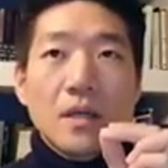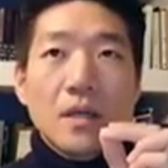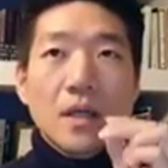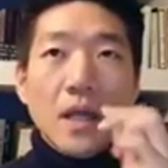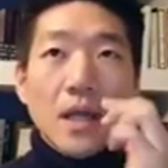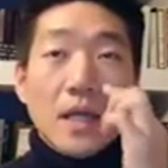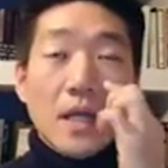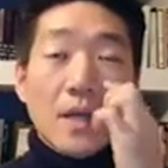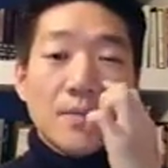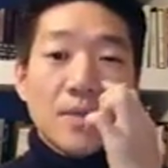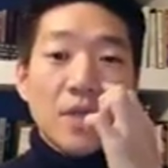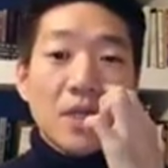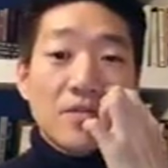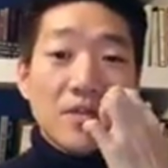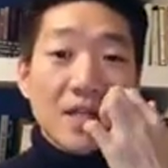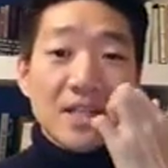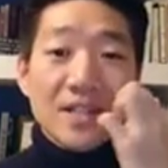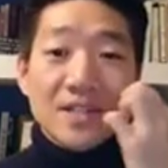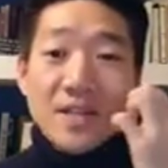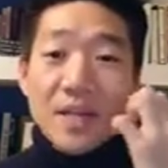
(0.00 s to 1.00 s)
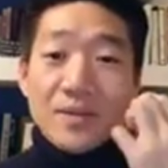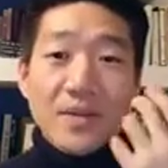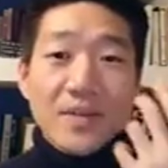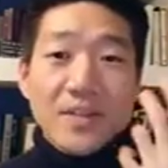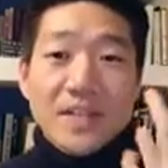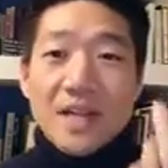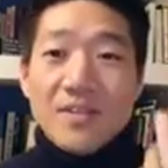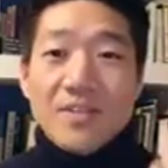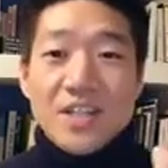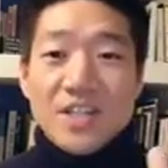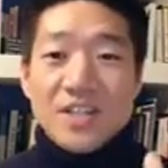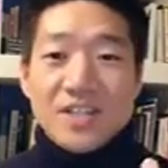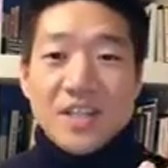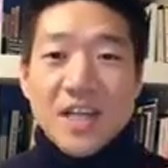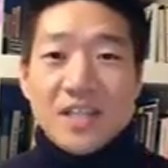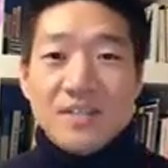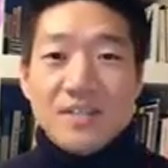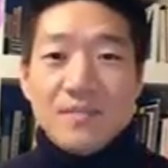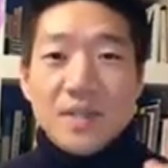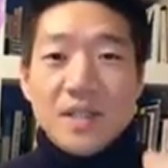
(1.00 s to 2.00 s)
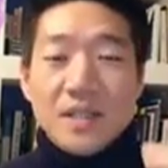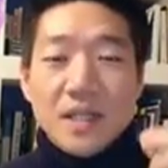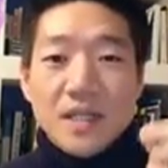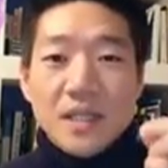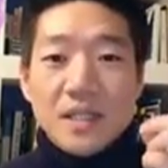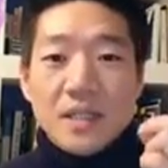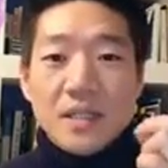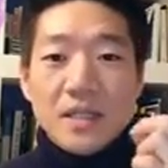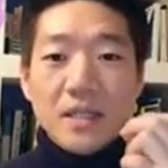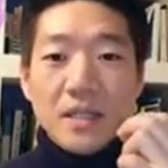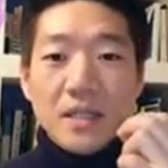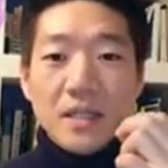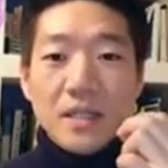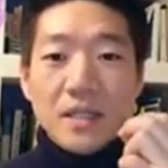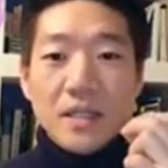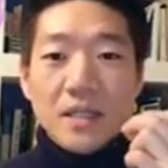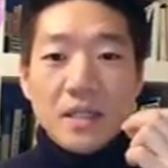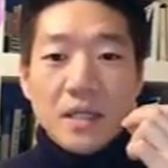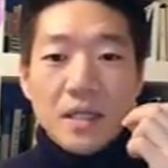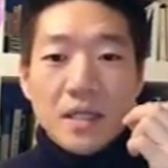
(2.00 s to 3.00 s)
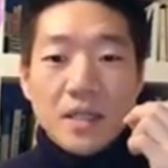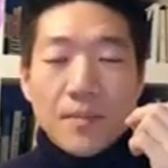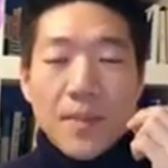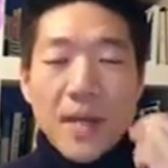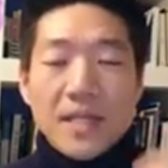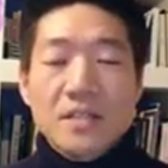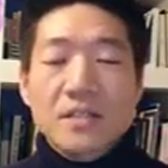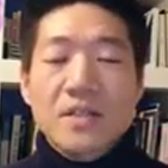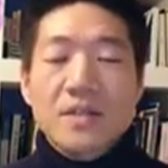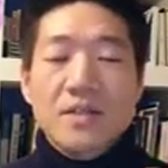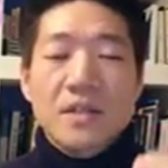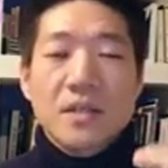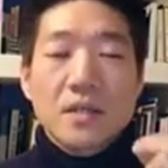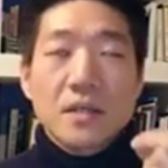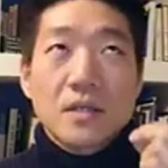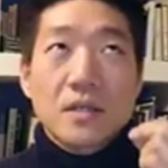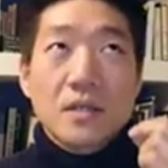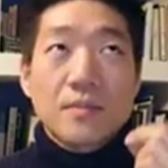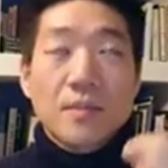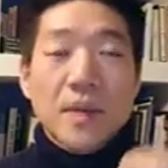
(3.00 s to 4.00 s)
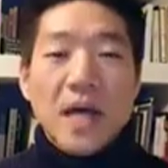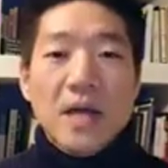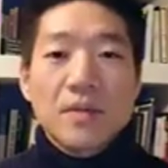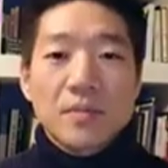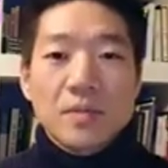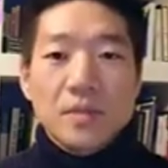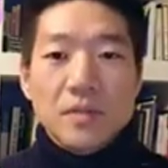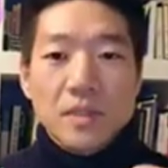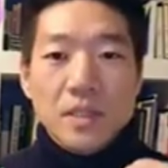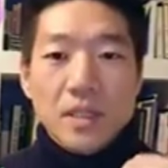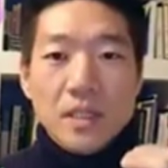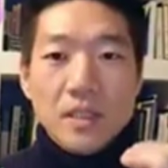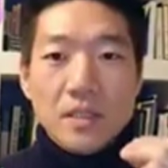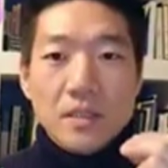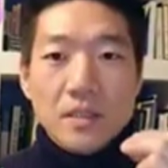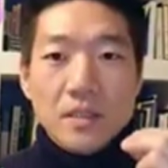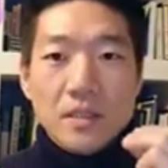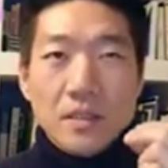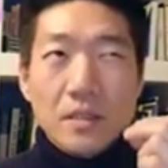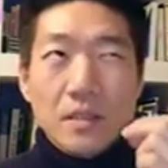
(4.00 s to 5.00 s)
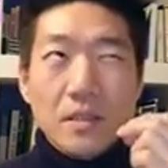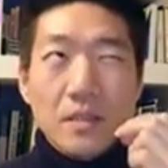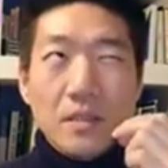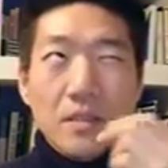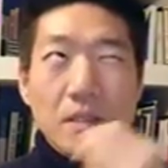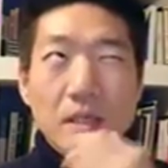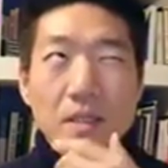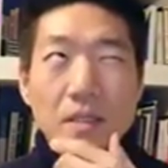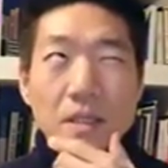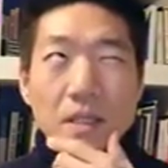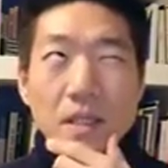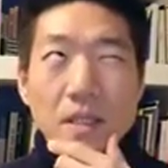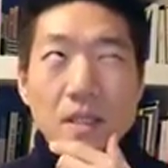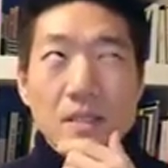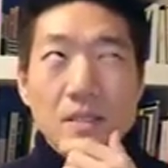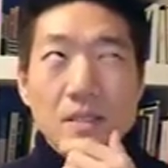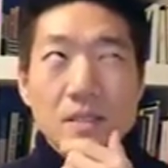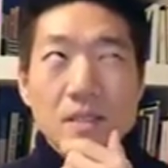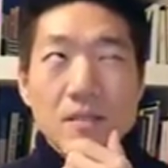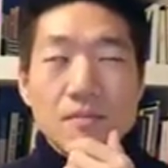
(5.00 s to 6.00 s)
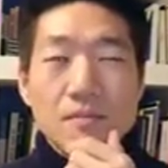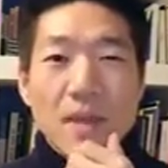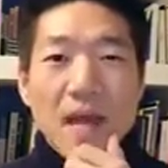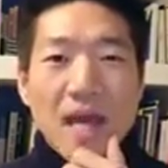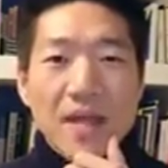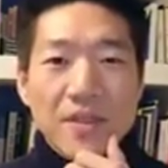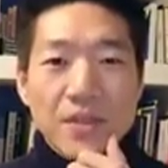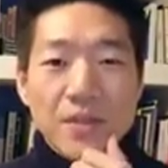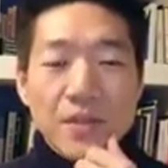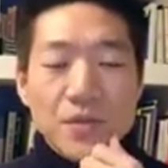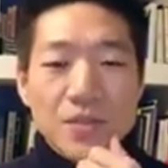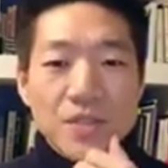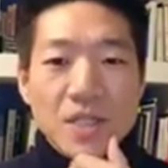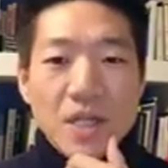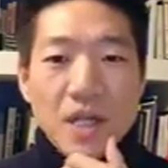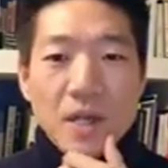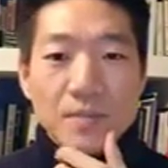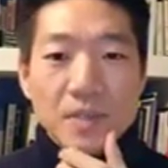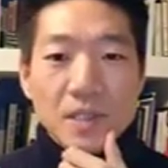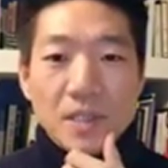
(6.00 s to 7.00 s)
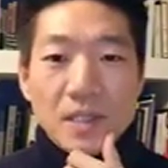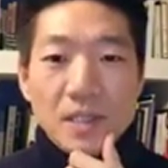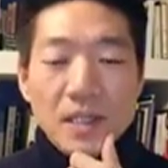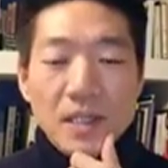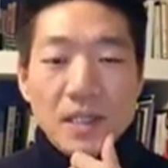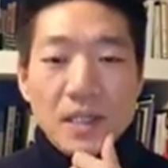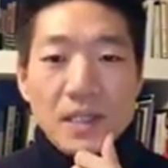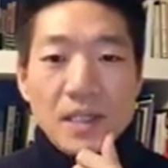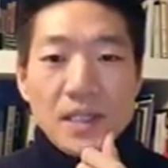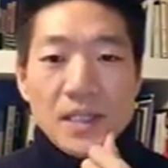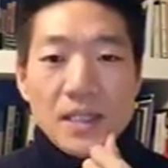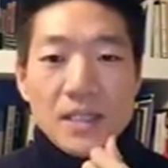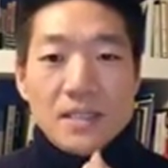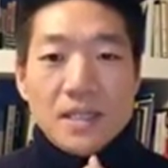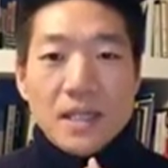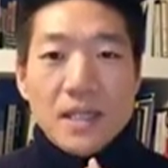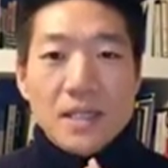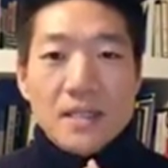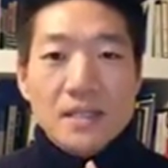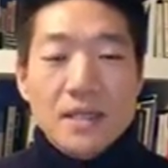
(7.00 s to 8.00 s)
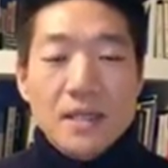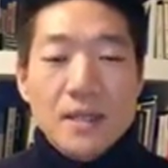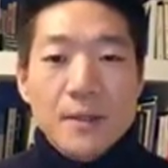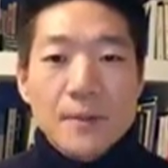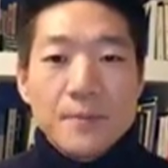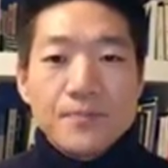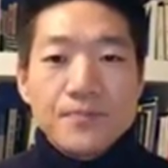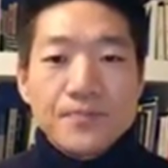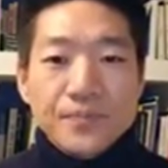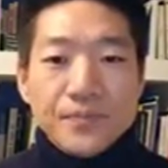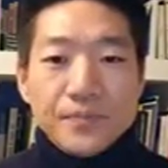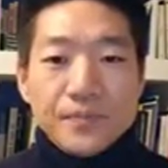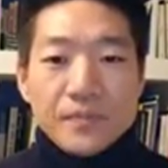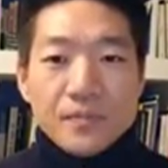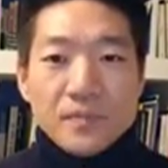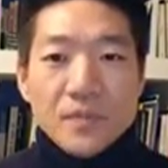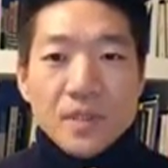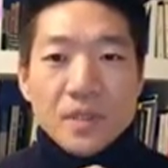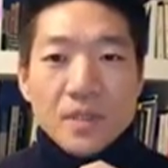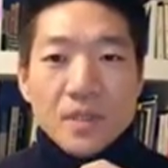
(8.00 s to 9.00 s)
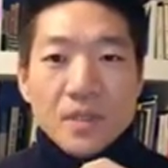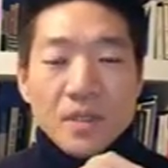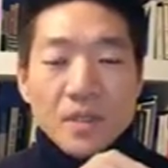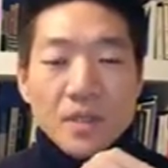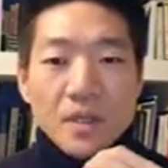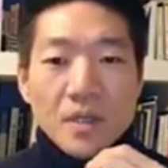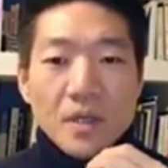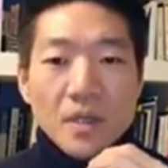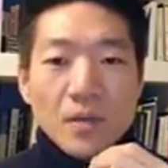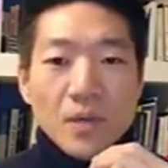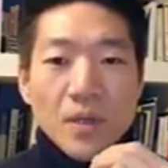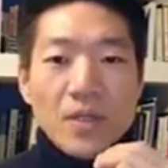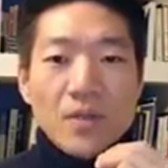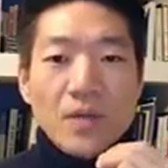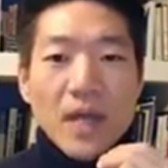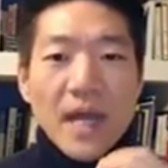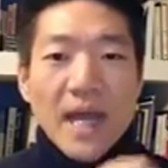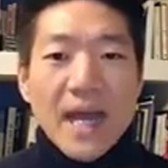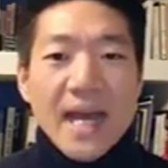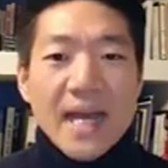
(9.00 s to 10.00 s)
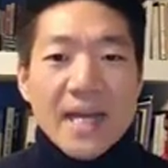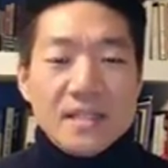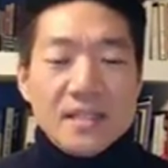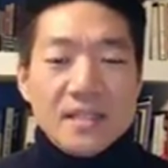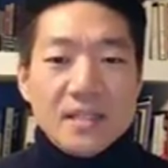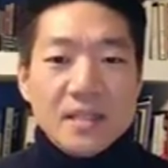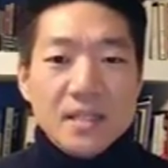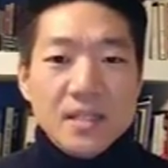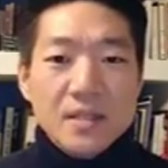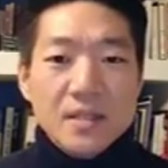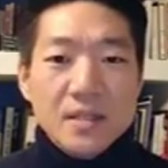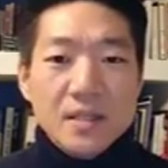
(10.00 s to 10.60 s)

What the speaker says: and I'm not that religious, guys, but in a passage in the Bible, in I think it's Matthew's chapter, he says, when you ask,